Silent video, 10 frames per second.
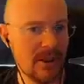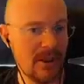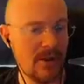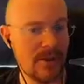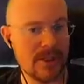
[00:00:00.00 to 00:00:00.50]

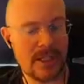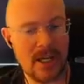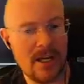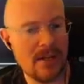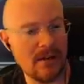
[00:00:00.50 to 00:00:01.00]
Oh, this
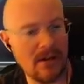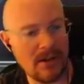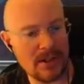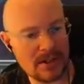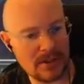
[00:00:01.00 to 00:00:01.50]
can
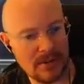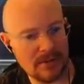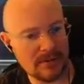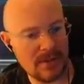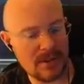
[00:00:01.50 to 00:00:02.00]
on its
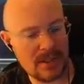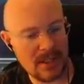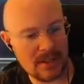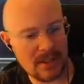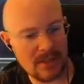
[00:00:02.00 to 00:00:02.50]
own
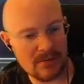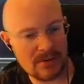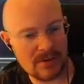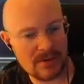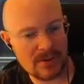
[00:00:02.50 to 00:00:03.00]
take down
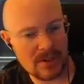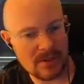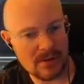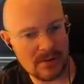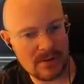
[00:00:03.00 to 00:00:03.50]

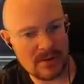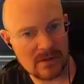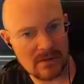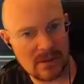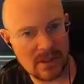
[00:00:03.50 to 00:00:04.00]
shields.
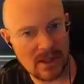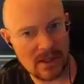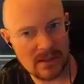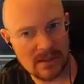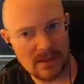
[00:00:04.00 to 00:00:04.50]

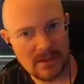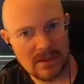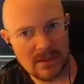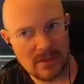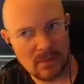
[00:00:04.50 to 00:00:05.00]
Okay.
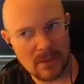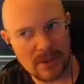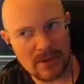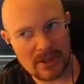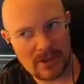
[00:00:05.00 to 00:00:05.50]
When
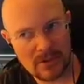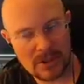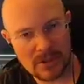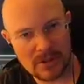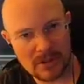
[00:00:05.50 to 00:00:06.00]
there are two
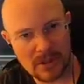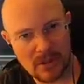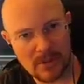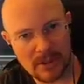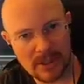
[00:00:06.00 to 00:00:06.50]
shields or lower,